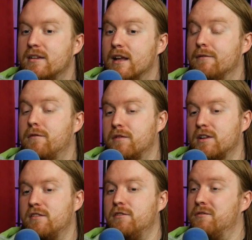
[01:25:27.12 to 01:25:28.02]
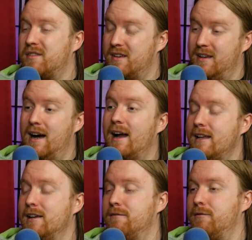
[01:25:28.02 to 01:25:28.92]
enough of an excuse to not
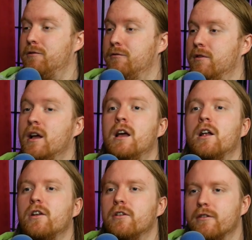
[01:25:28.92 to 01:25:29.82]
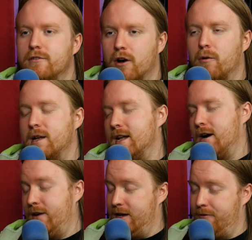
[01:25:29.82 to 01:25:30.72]
eat food don't eat
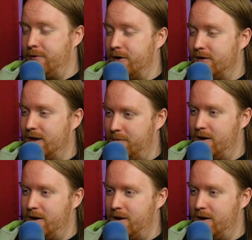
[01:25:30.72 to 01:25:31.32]
out anywhere in